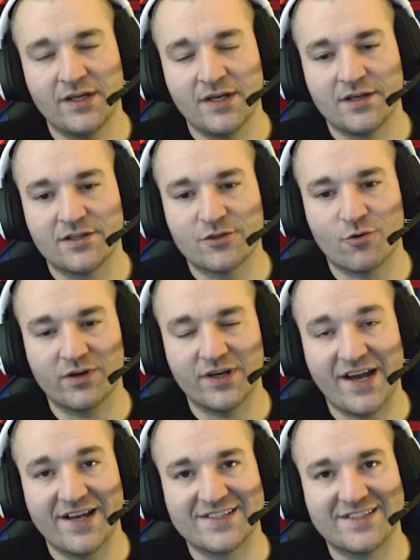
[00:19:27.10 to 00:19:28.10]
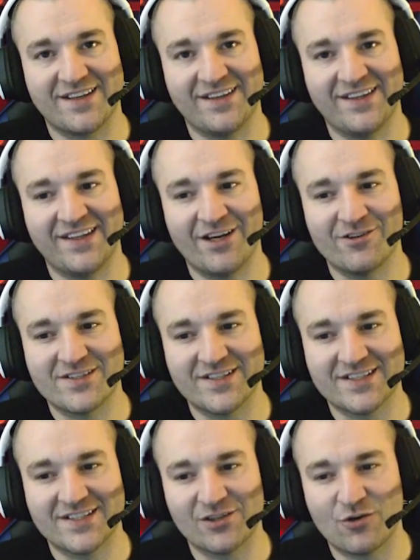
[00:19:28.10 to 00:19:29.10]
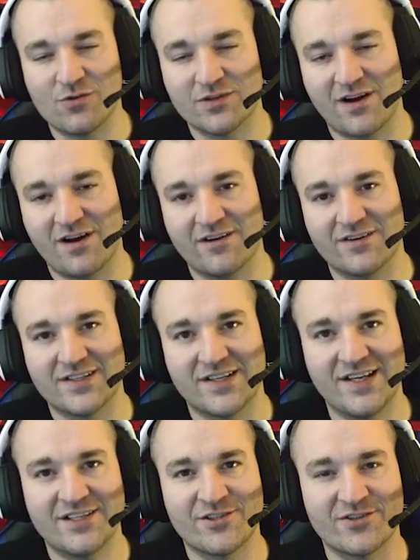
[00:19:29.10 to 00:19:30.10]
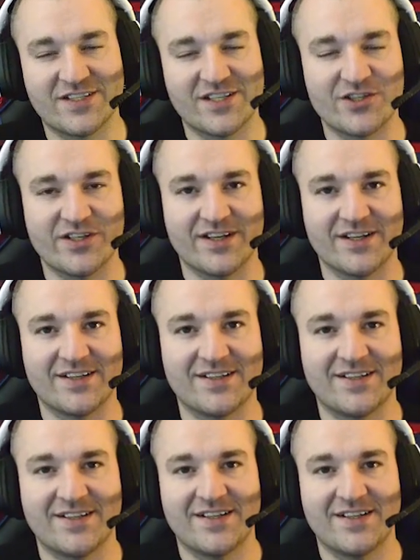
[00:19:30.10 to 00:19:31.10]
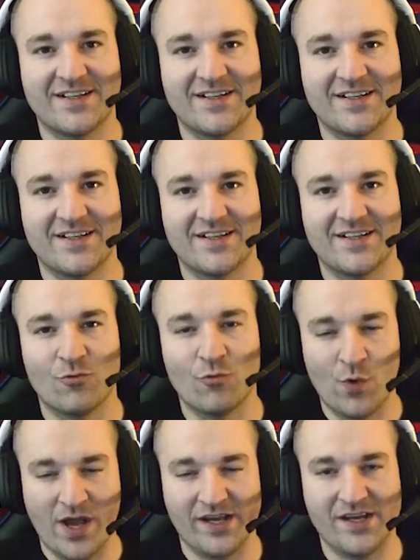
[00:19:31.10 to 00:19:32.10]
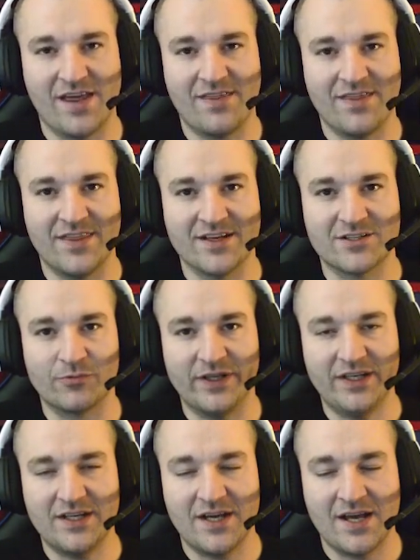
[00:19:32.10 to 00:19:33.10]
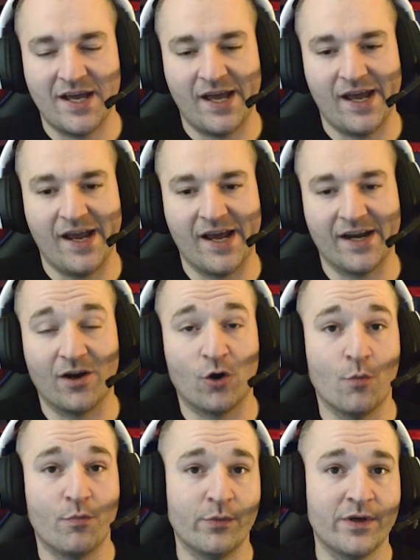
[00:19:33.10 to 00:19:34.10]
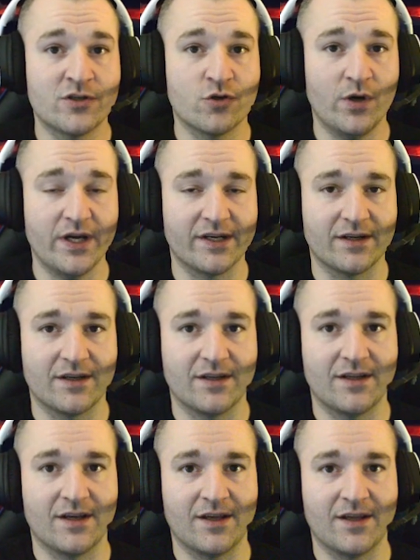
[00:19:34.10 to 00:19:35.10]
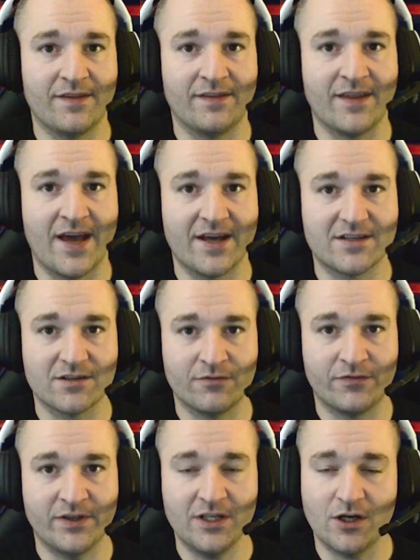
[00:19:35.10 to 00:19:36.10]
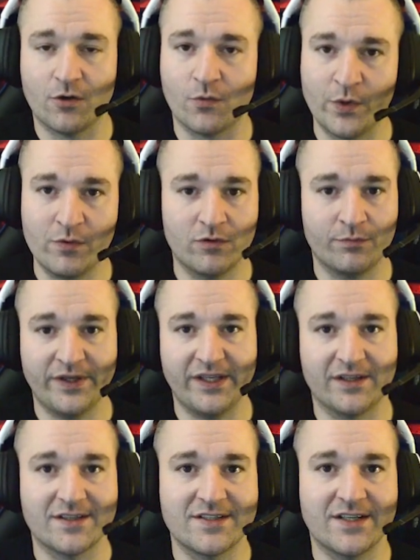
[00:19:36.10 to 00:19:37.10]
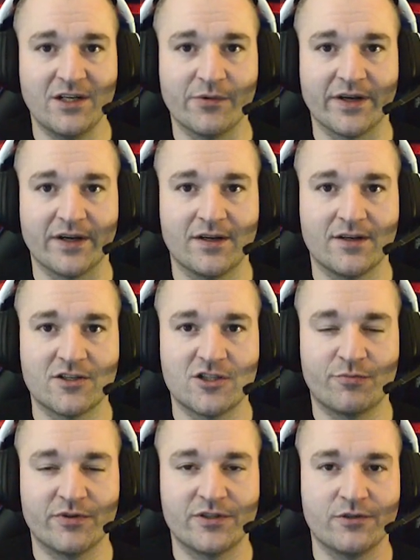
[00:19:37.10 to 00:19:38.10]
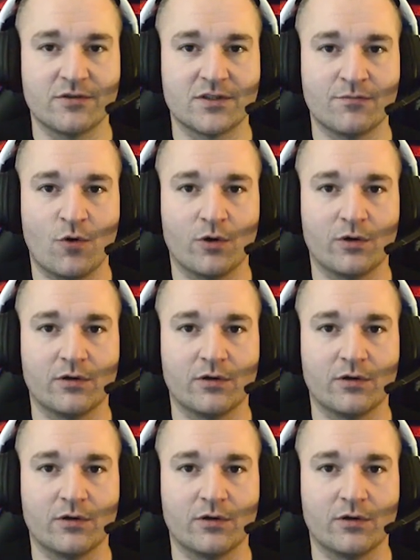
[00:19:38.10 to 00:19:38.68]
Torghast layer 6 in the Coldheart Interstitia wing this week, and I hope you enjoyed that video. We will be continuing to produce more